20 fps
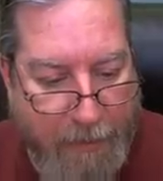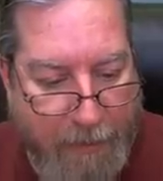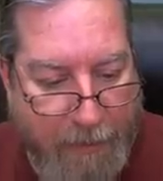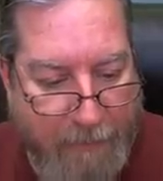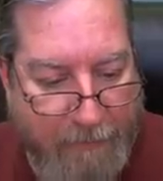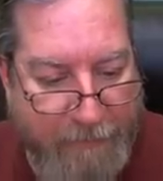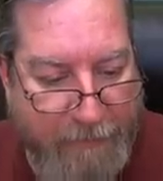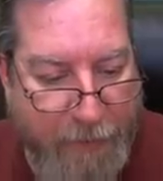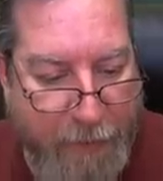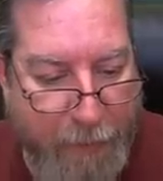
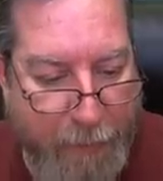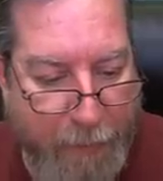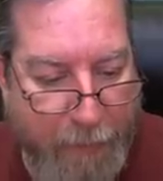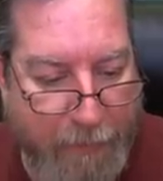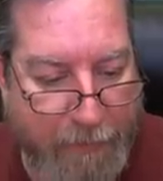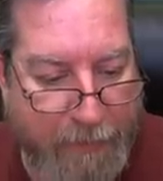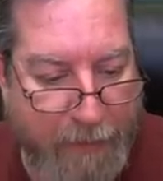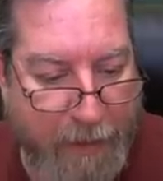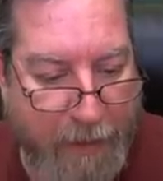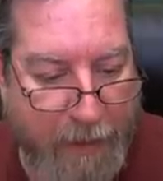If
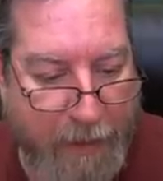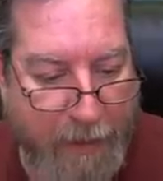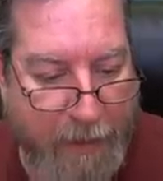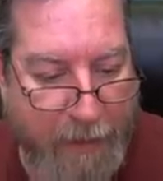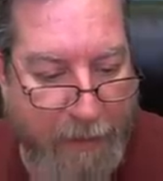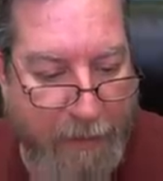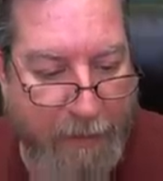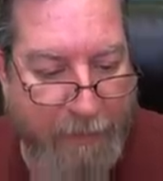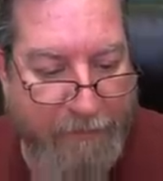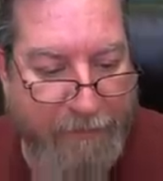
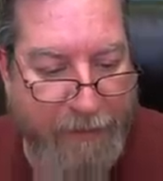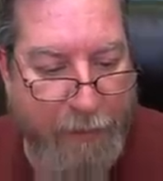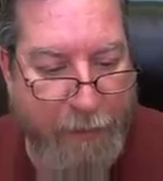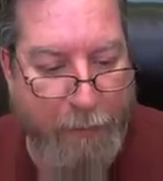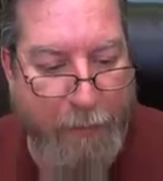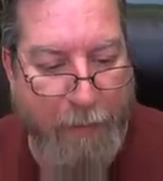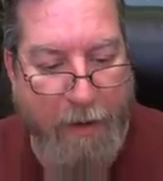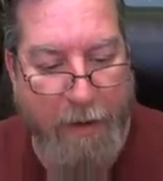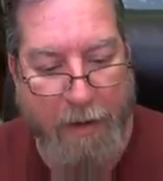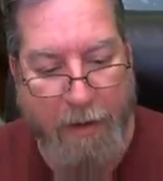
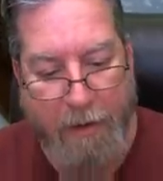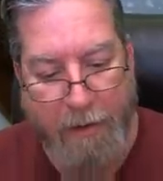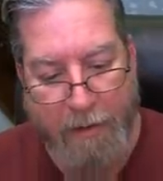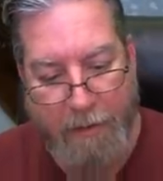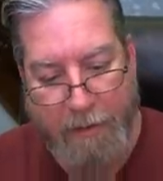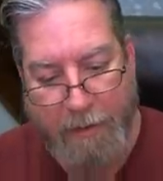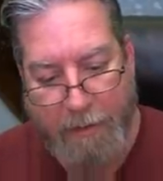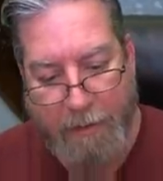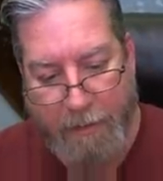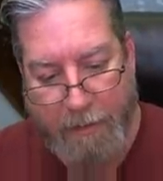you
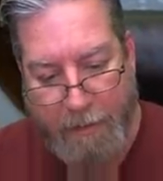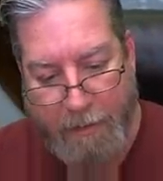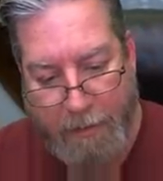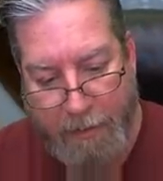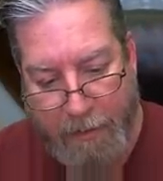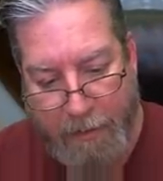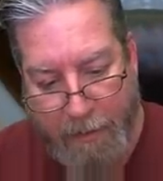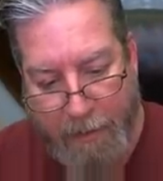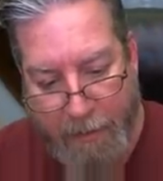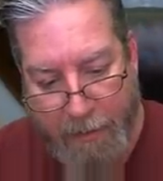are
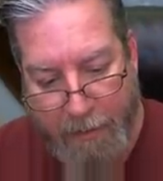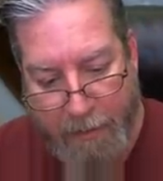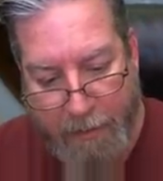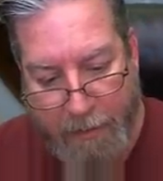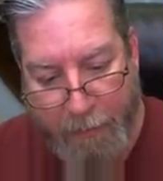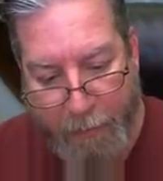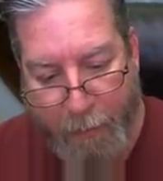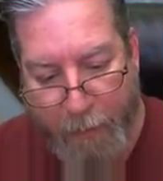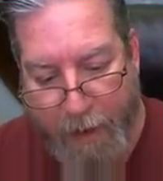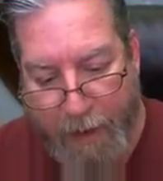
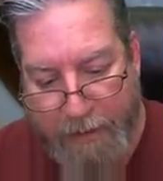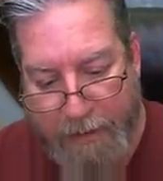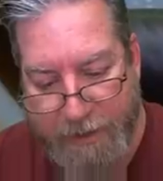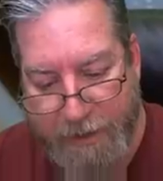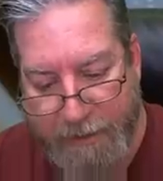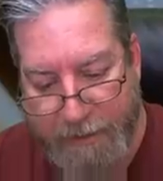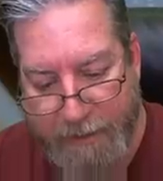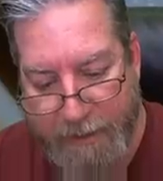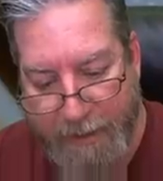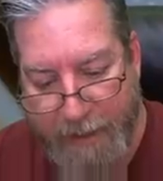
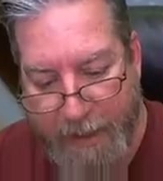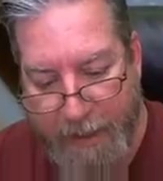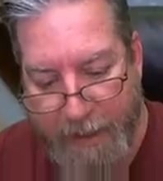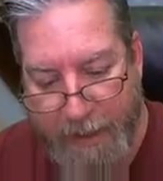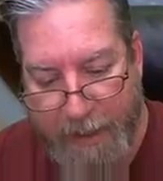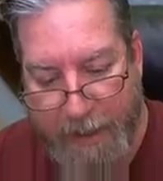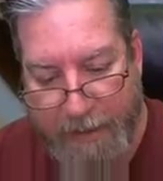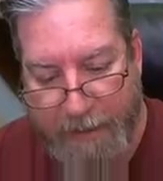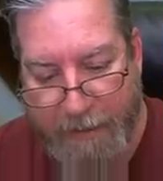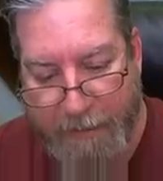watching today,
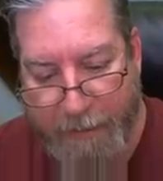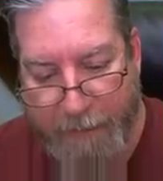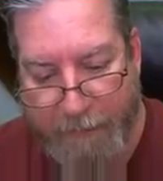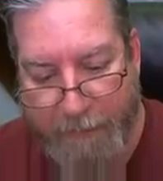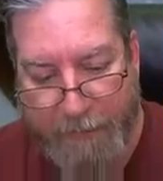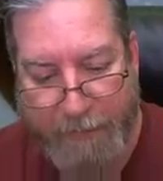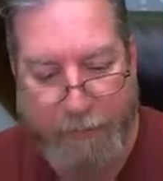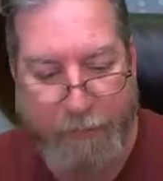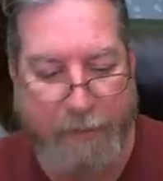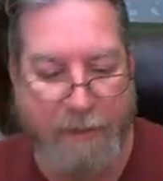head on over
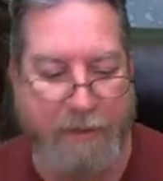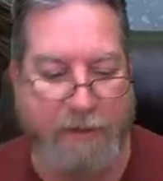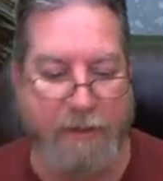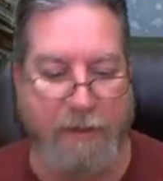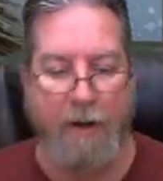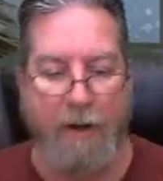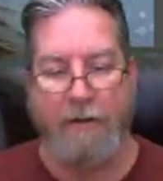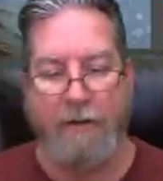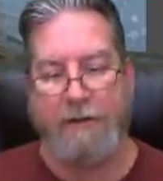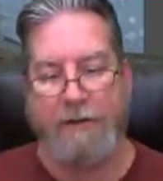to
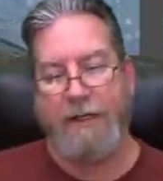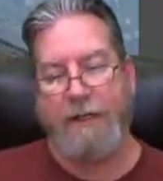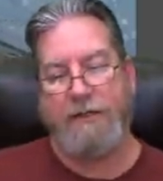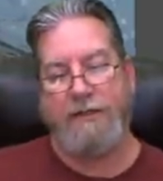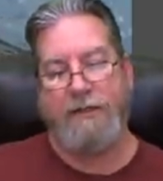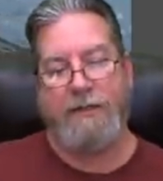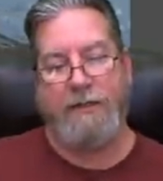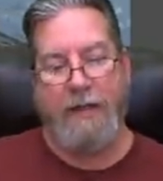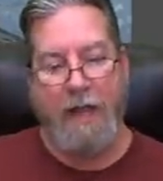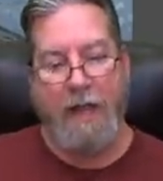
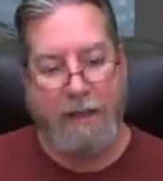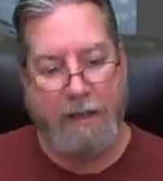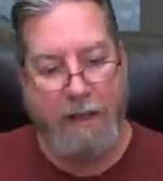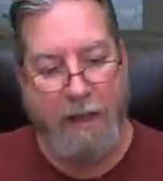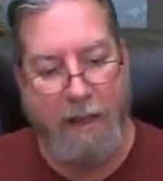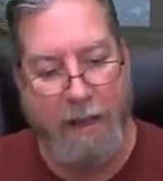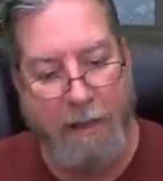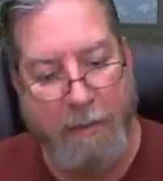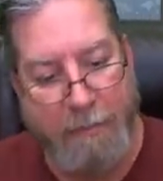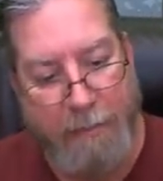
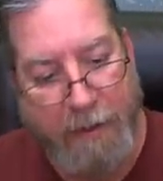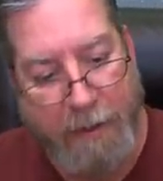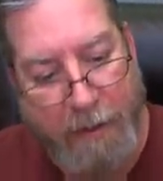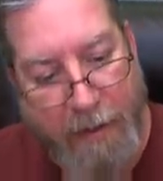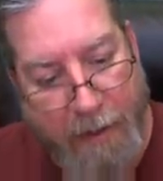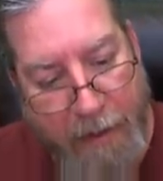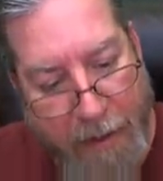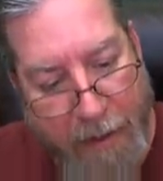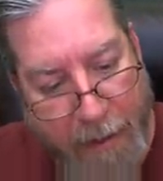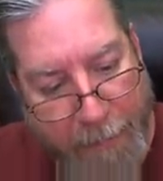creatureartteacher.com
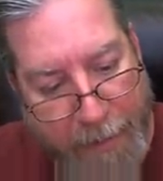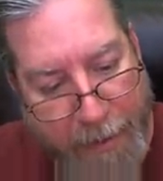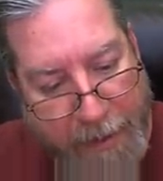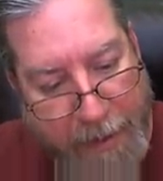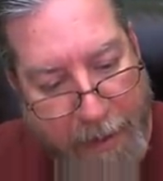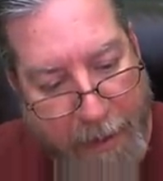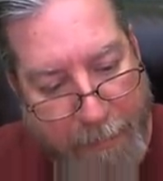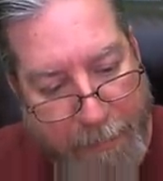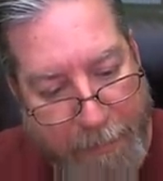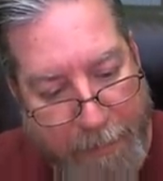and pick
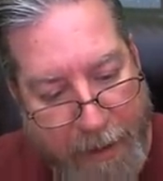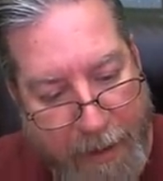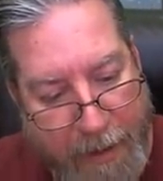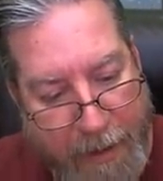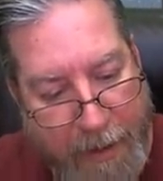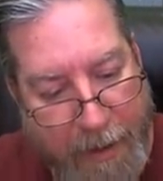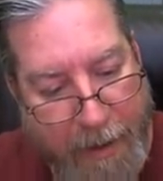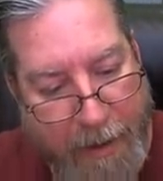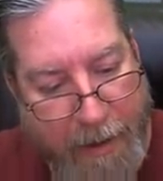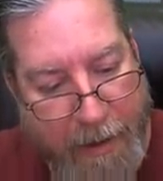up
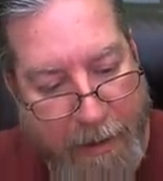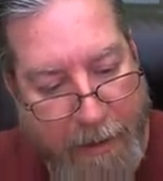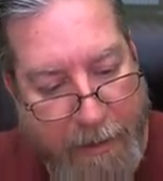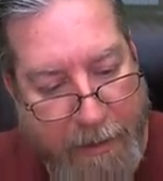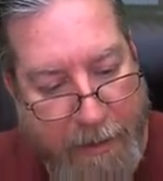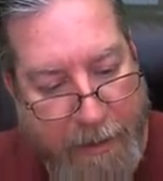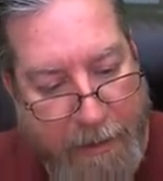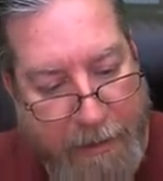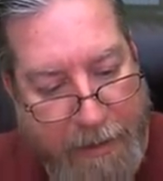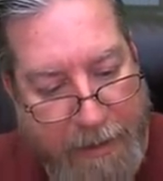a
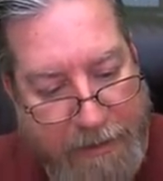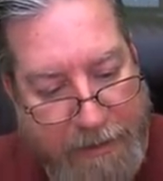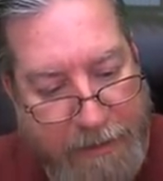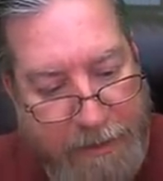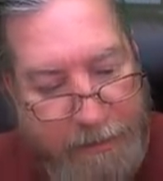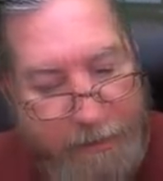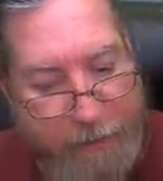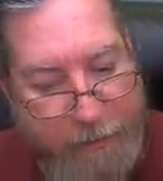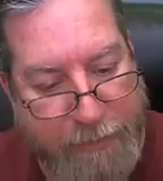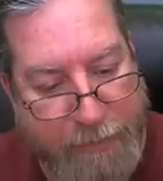
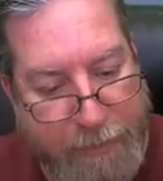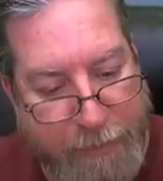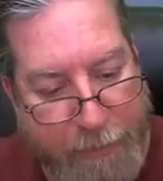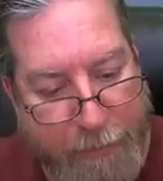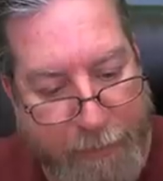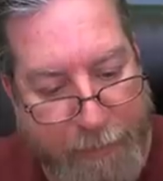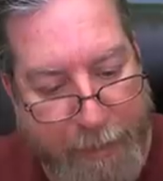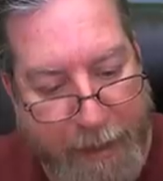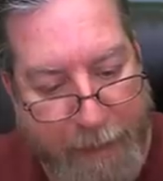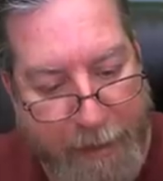lesson or two,
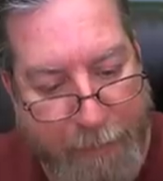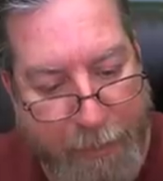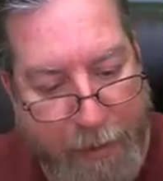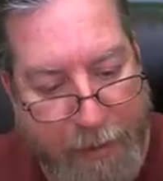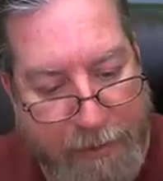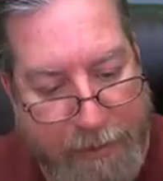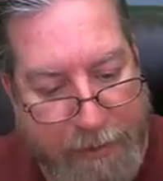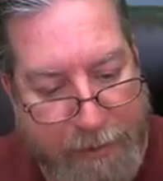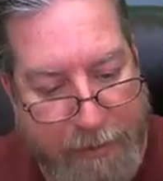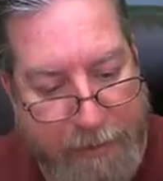or
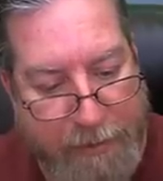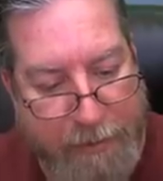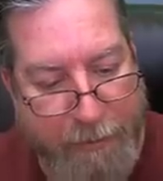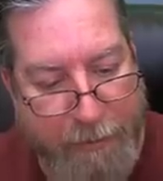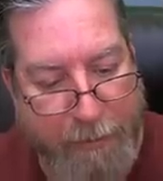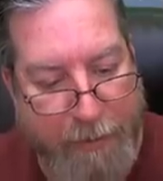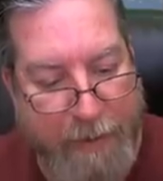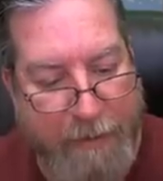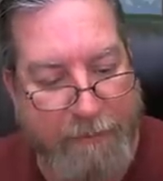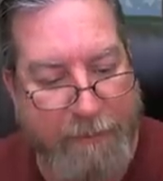paintbrushes, or
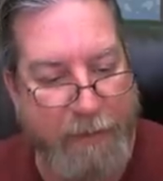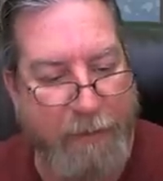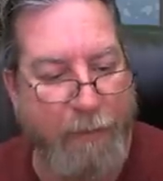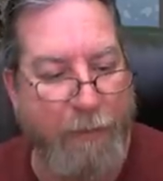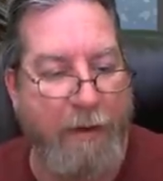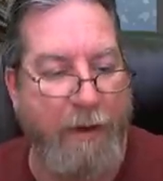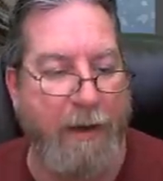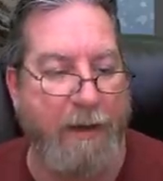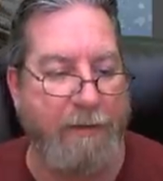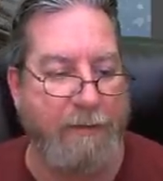whatever you
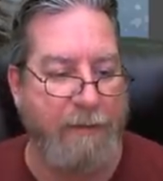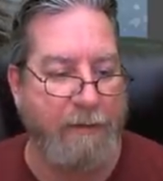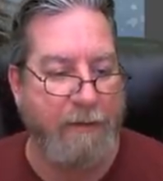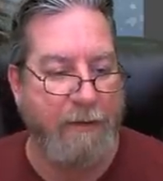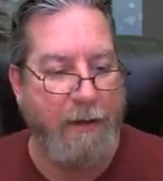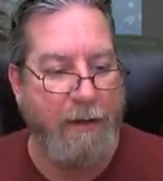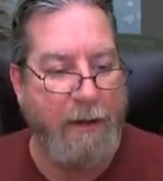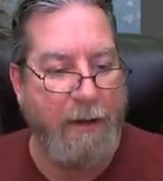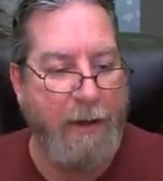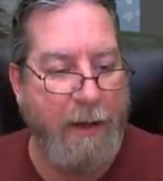want.
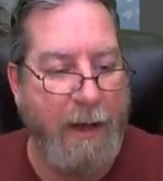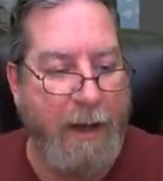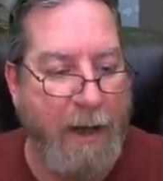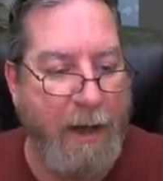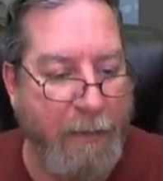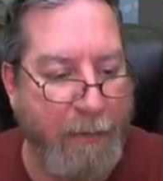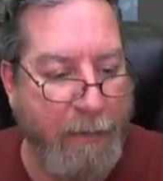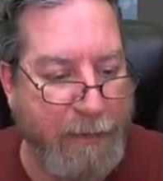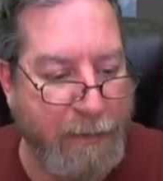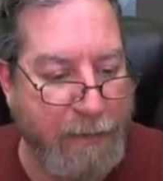
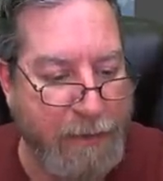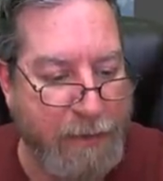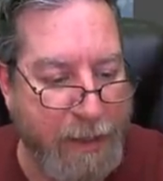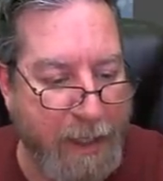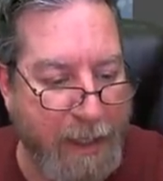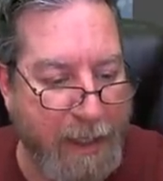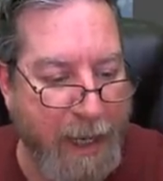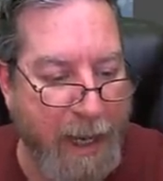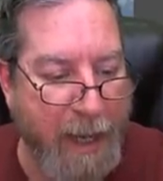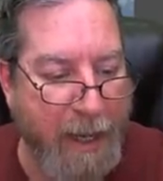And when you
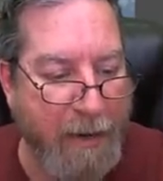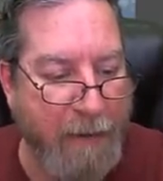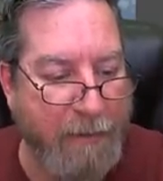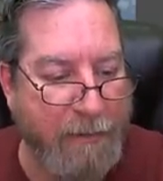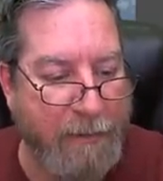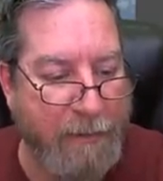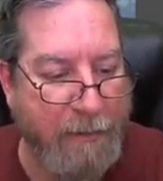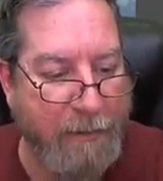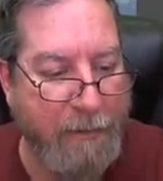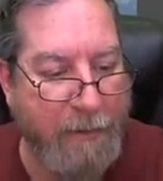check
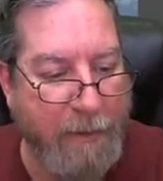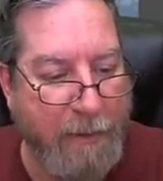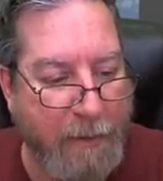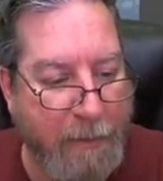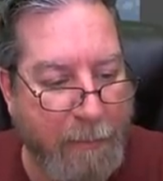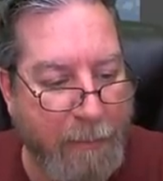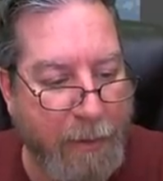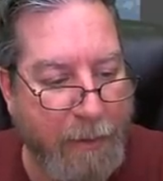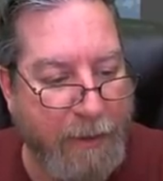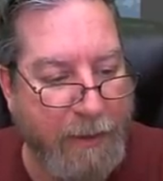out,
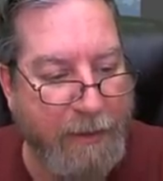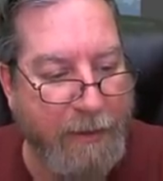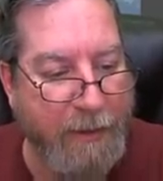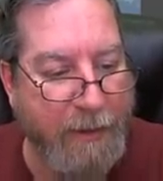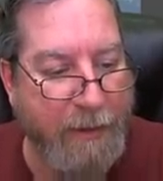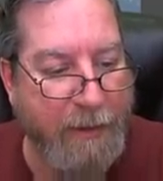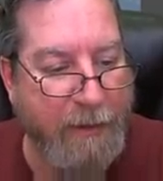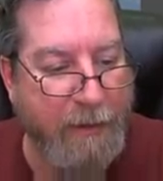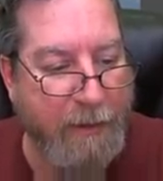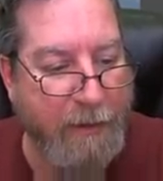put in
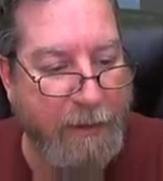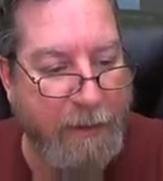the